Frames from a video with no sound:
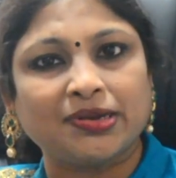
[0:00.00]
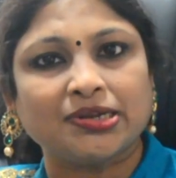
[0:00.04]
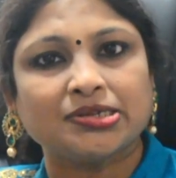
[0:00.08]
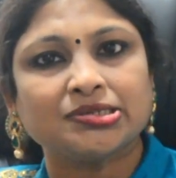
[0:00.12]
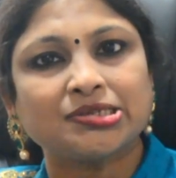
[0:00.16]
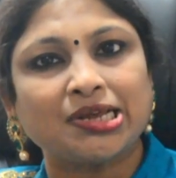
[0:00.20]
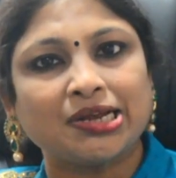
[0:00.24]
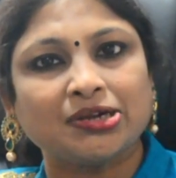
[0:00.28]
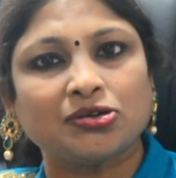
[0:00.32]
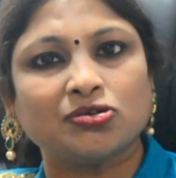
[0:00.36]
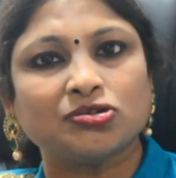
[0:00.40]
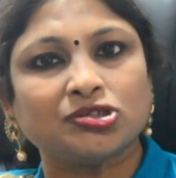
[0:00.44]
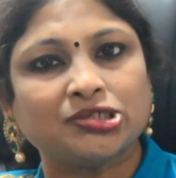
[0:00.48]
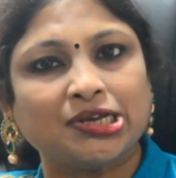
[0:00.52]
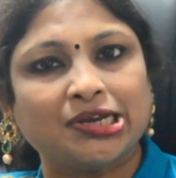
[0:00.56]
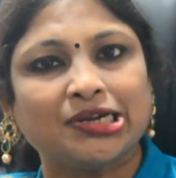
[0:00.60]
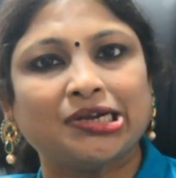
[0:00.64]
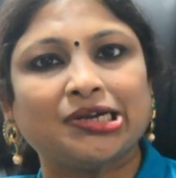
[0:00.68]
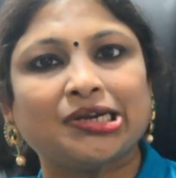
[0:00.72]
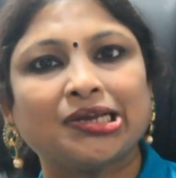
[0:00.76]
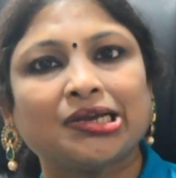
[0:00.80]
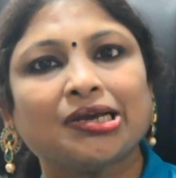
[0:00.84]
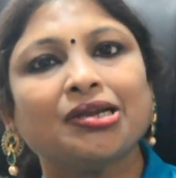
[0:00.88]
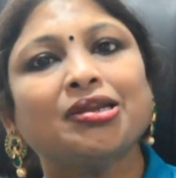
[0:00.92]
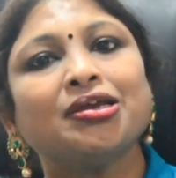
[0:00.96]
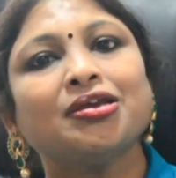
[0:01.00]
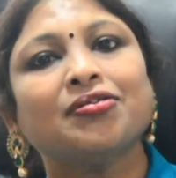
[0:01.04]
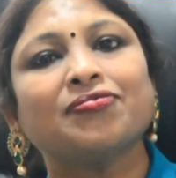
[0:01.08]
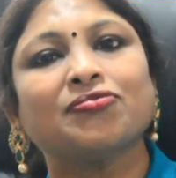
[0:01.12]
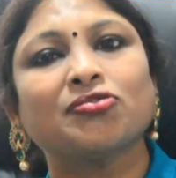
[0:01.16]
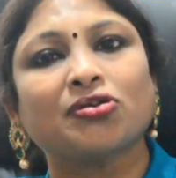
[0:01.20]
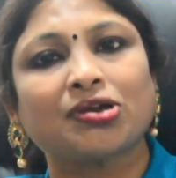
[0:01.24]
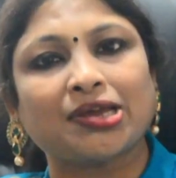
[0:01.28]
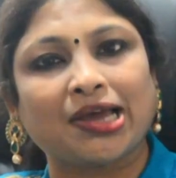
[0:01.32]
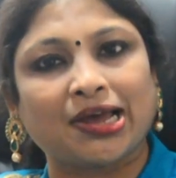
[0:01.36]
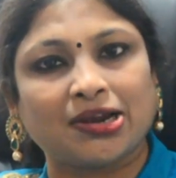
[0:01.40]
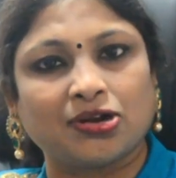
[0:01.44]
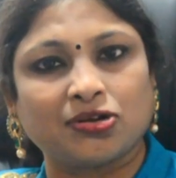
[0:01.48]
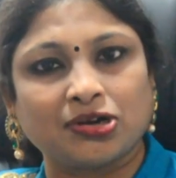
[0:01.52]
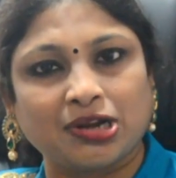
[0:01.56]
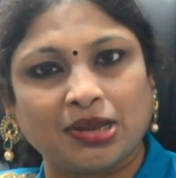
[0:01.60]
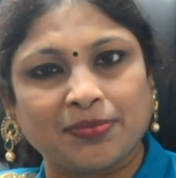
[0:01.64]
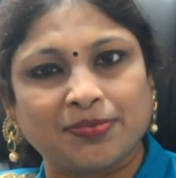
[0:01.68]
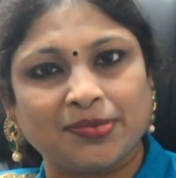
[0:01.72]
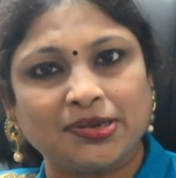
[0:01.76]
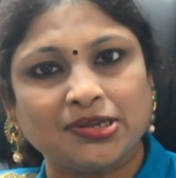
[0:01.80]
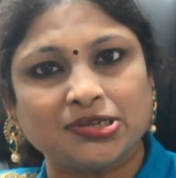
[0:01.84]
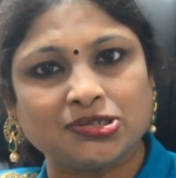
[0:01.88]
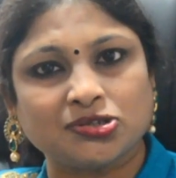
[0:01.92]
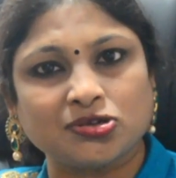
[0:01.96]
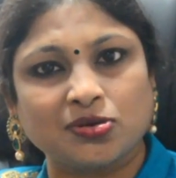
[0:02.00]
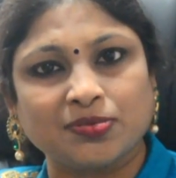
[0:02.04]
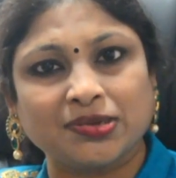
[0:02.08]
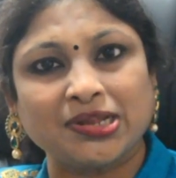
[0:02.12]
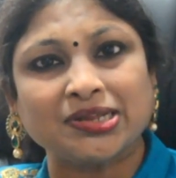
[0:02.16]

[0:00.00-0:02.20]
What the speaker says: cytogenetically, if your karyotyping is normal.